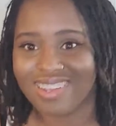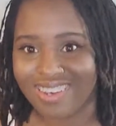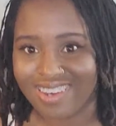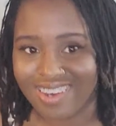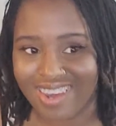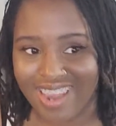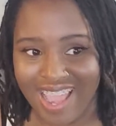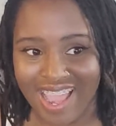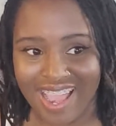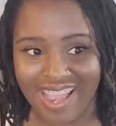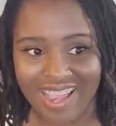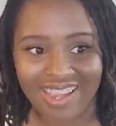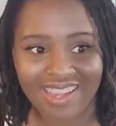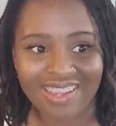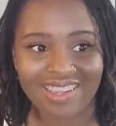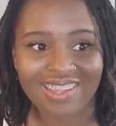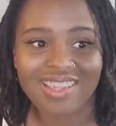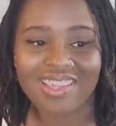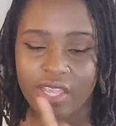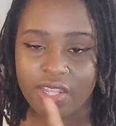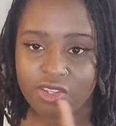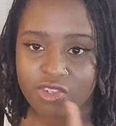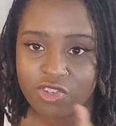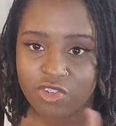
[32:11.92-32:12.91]
Nah.
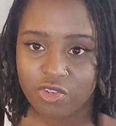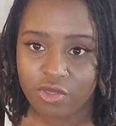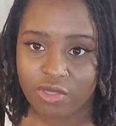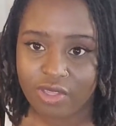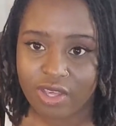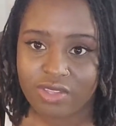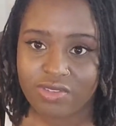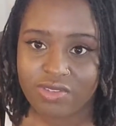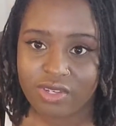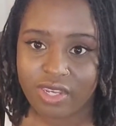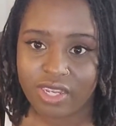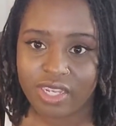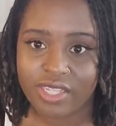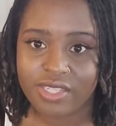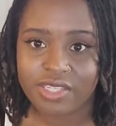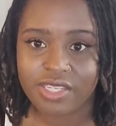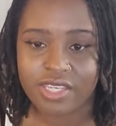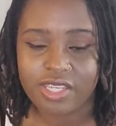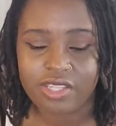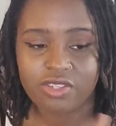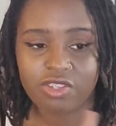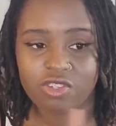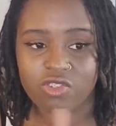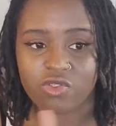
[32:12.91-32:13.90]
In
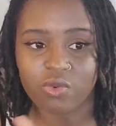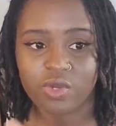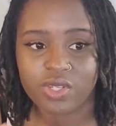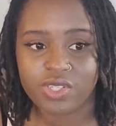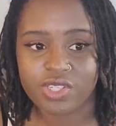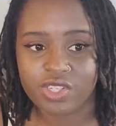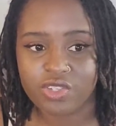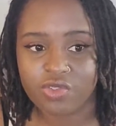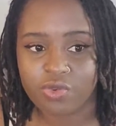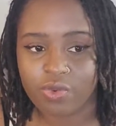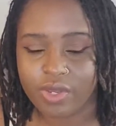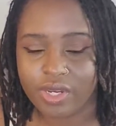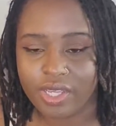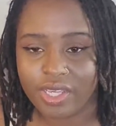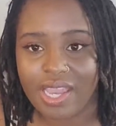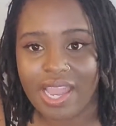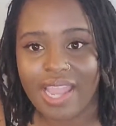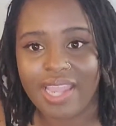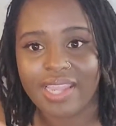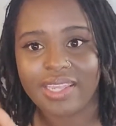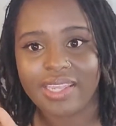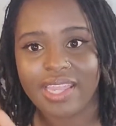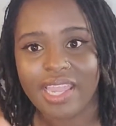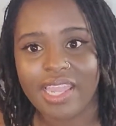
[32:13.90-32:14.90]
2019 to 2020,
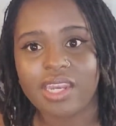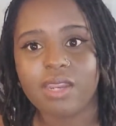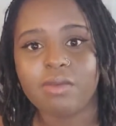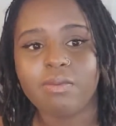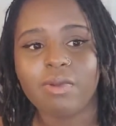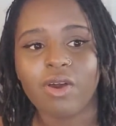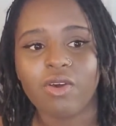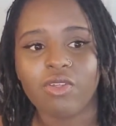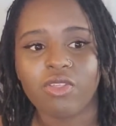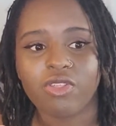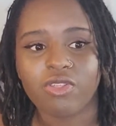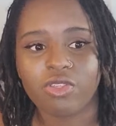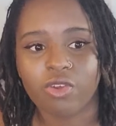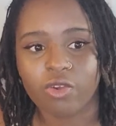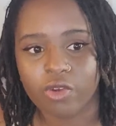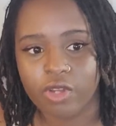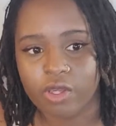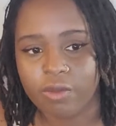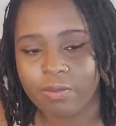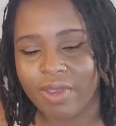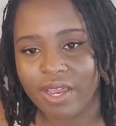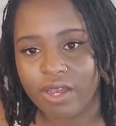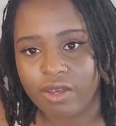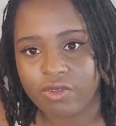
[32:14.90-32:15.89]
I gained about
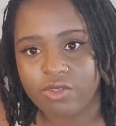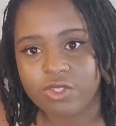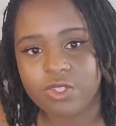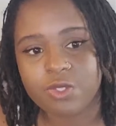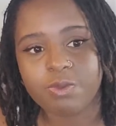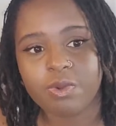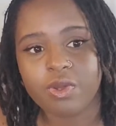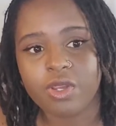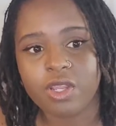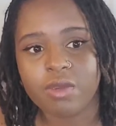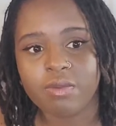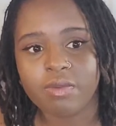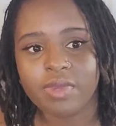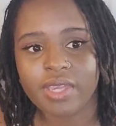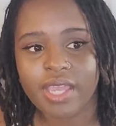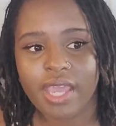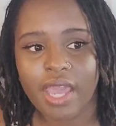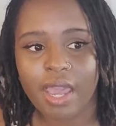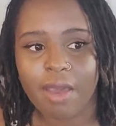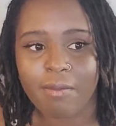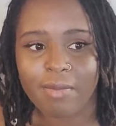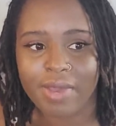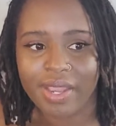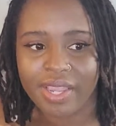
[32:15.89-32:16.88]
30 pounds, putting me
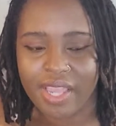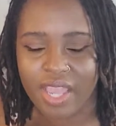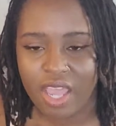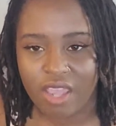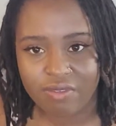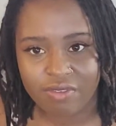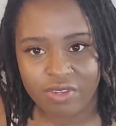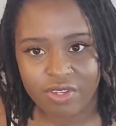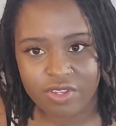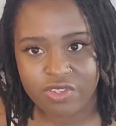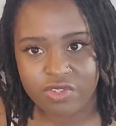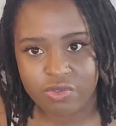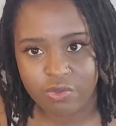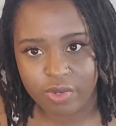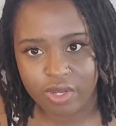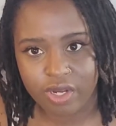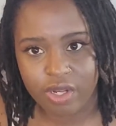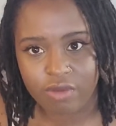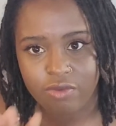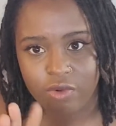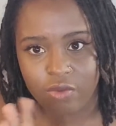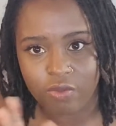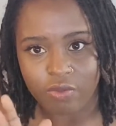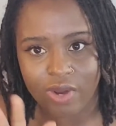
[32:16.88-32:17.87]
at my heaviest weight
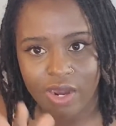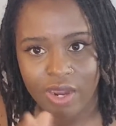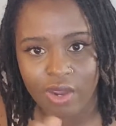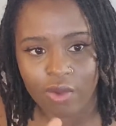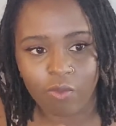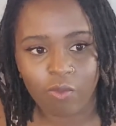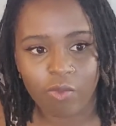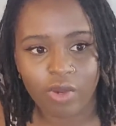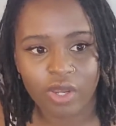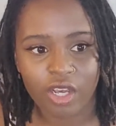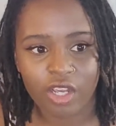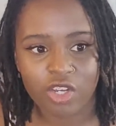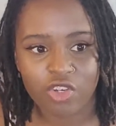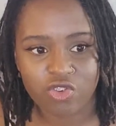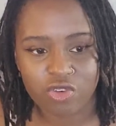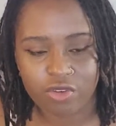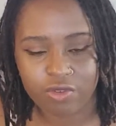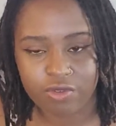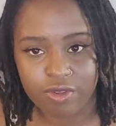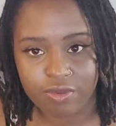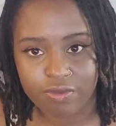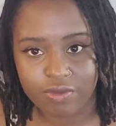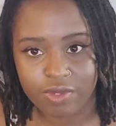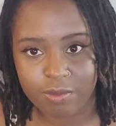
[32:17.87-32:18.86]
of around
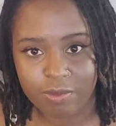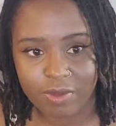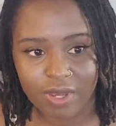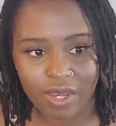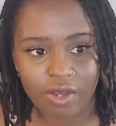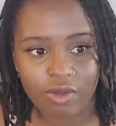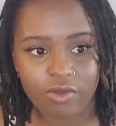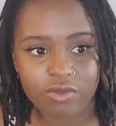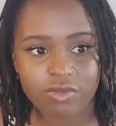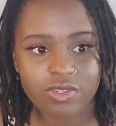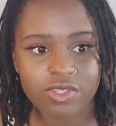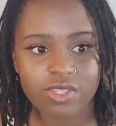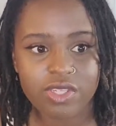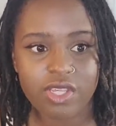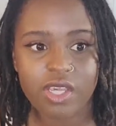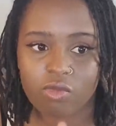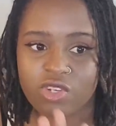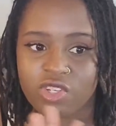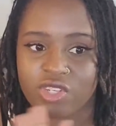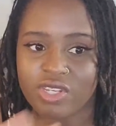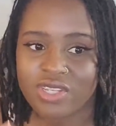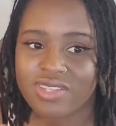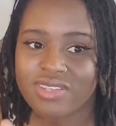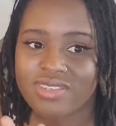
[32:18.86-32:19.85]
150 pounds,
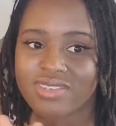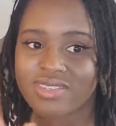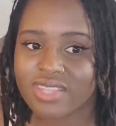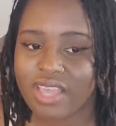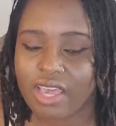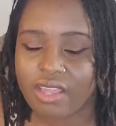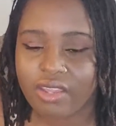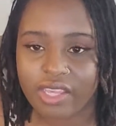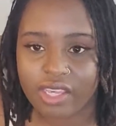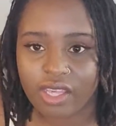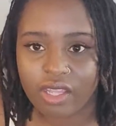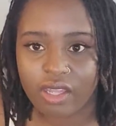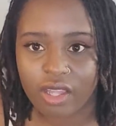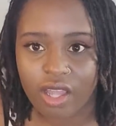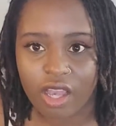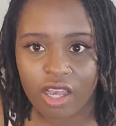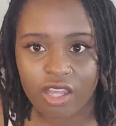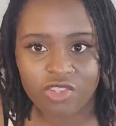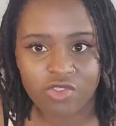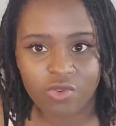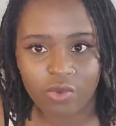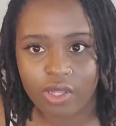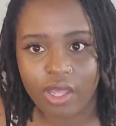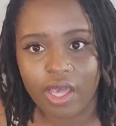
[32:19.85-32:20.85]
which doesn't sound like a
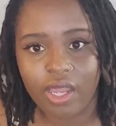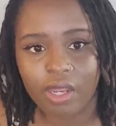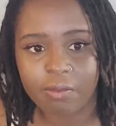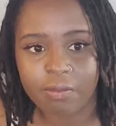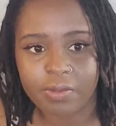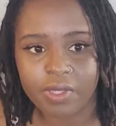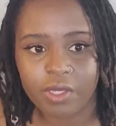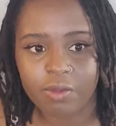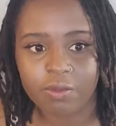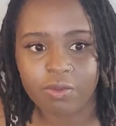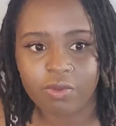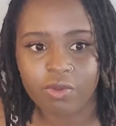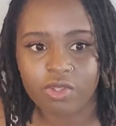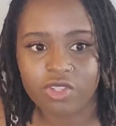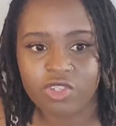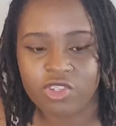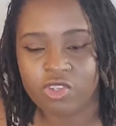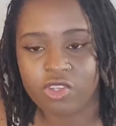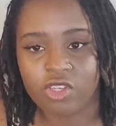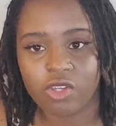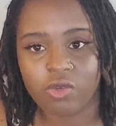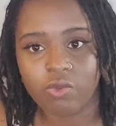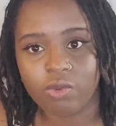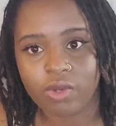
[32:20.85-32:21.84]
lot to a lot of people
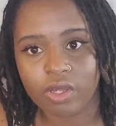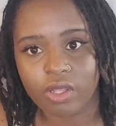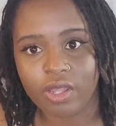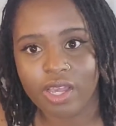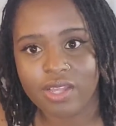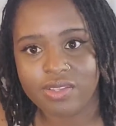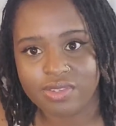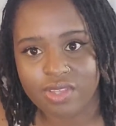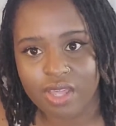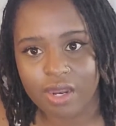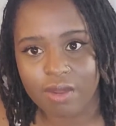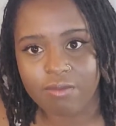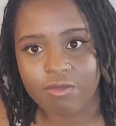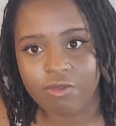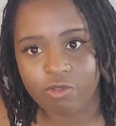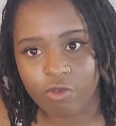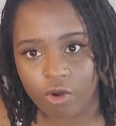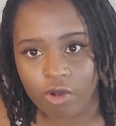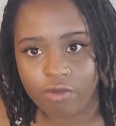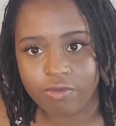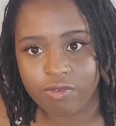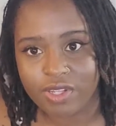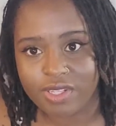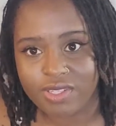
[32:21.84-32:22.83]
until you realize that I'm
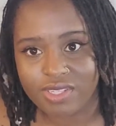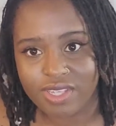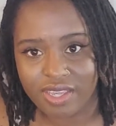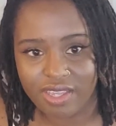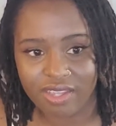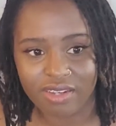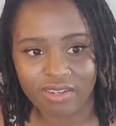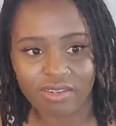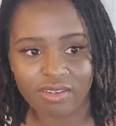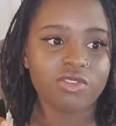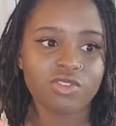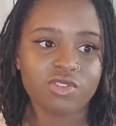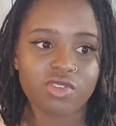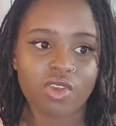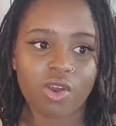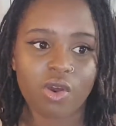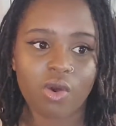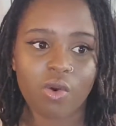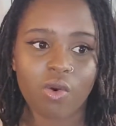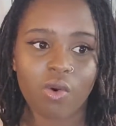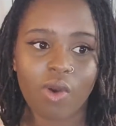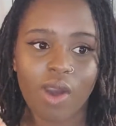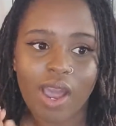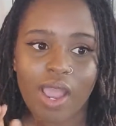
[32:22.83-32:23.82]
4'10".
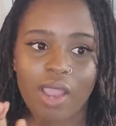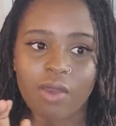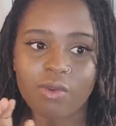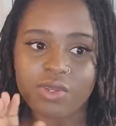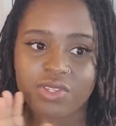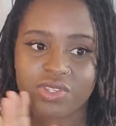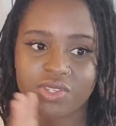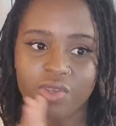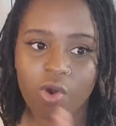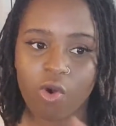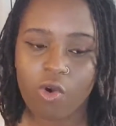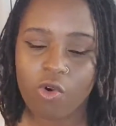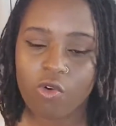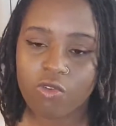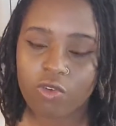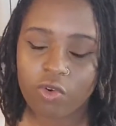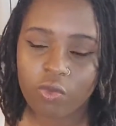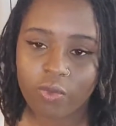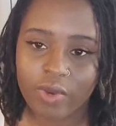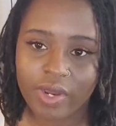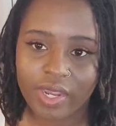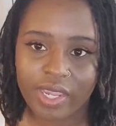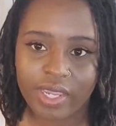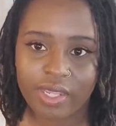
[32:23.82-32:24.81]
So I was
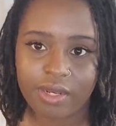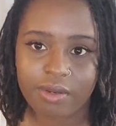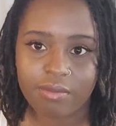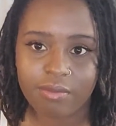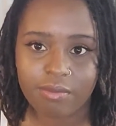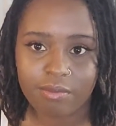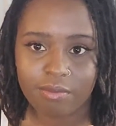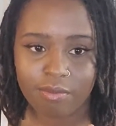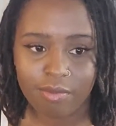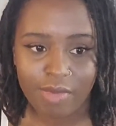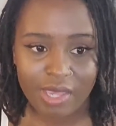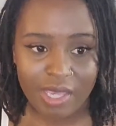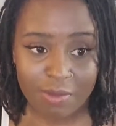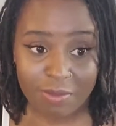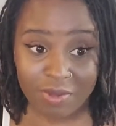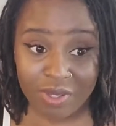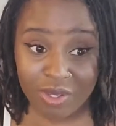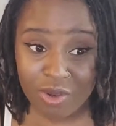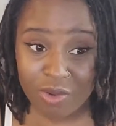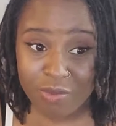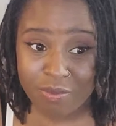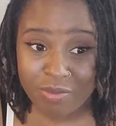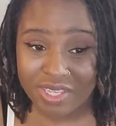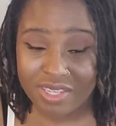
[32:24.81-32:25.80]
overweight,
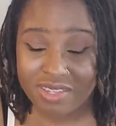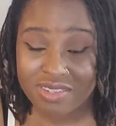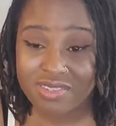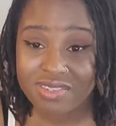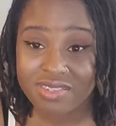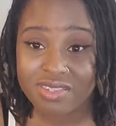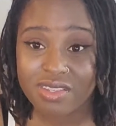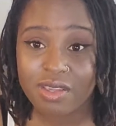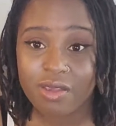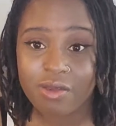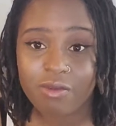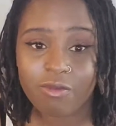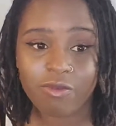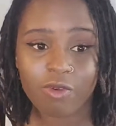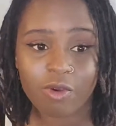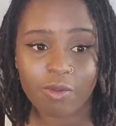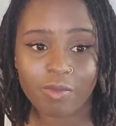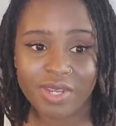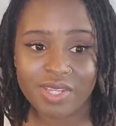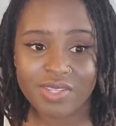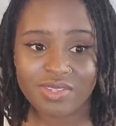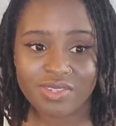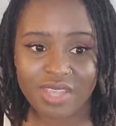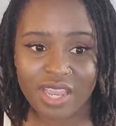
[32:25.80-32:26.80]
maybe obese for
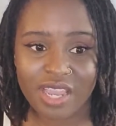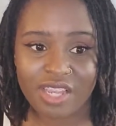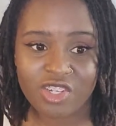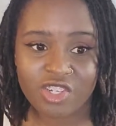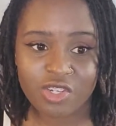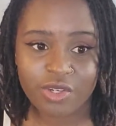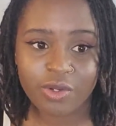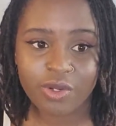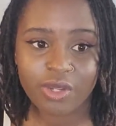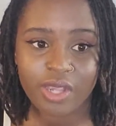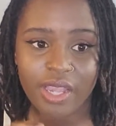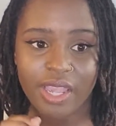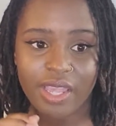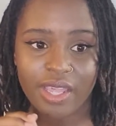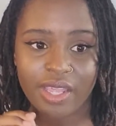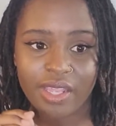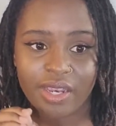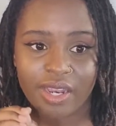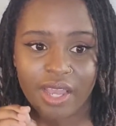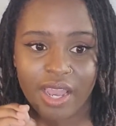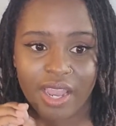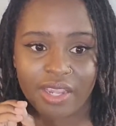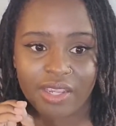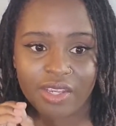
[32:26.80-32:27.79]
my stature,
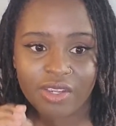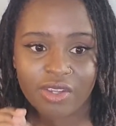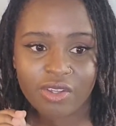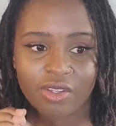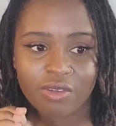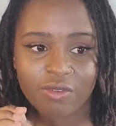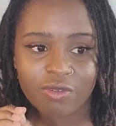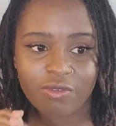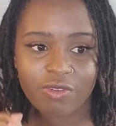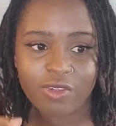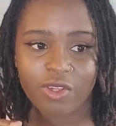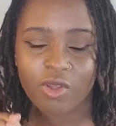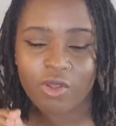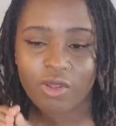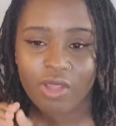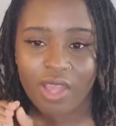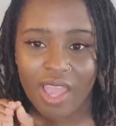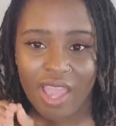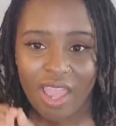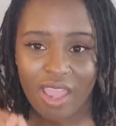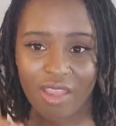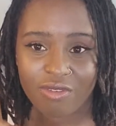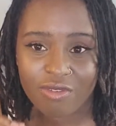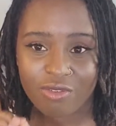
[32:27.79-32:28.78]
and I could feel
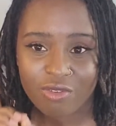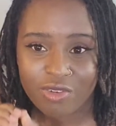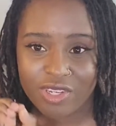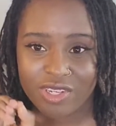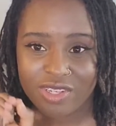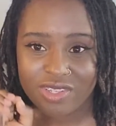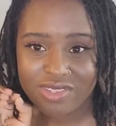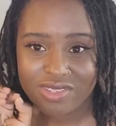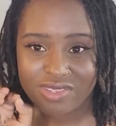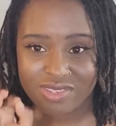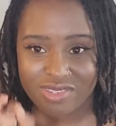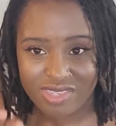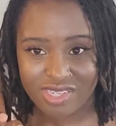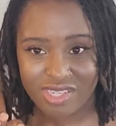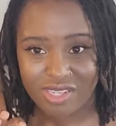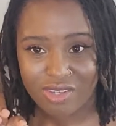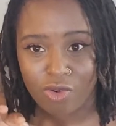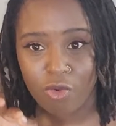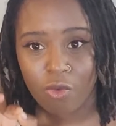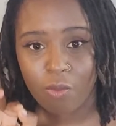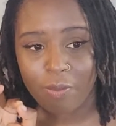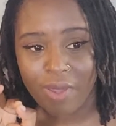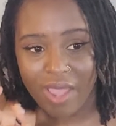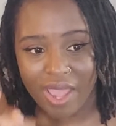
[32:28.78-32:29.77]
every
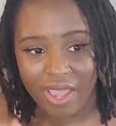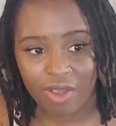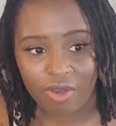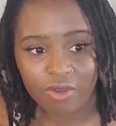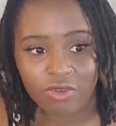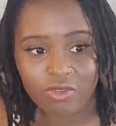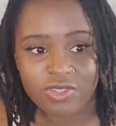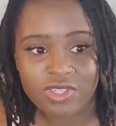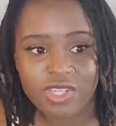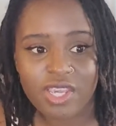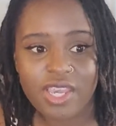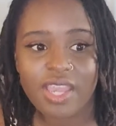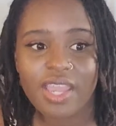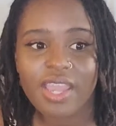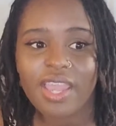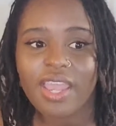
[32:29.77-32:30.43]
single pound.